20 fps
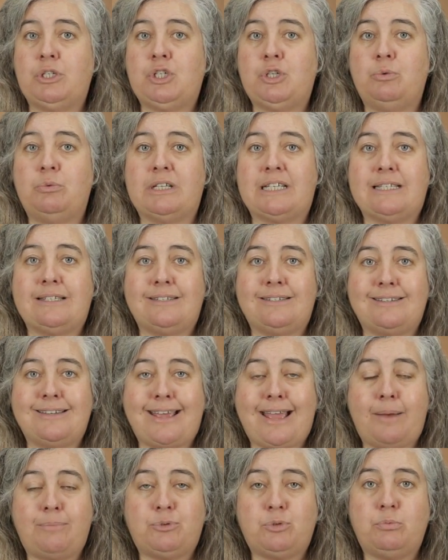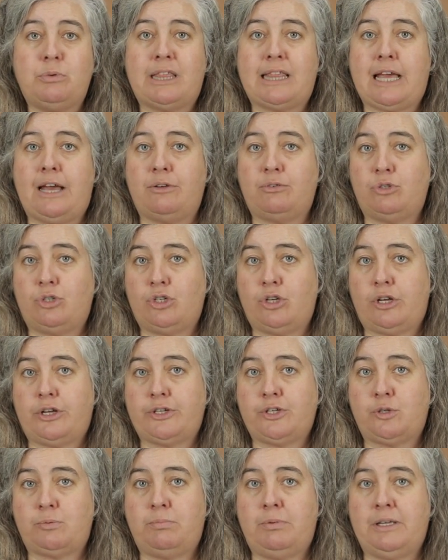as you accept without
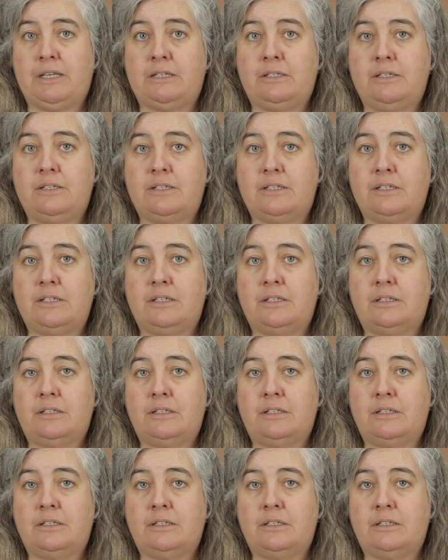judgment,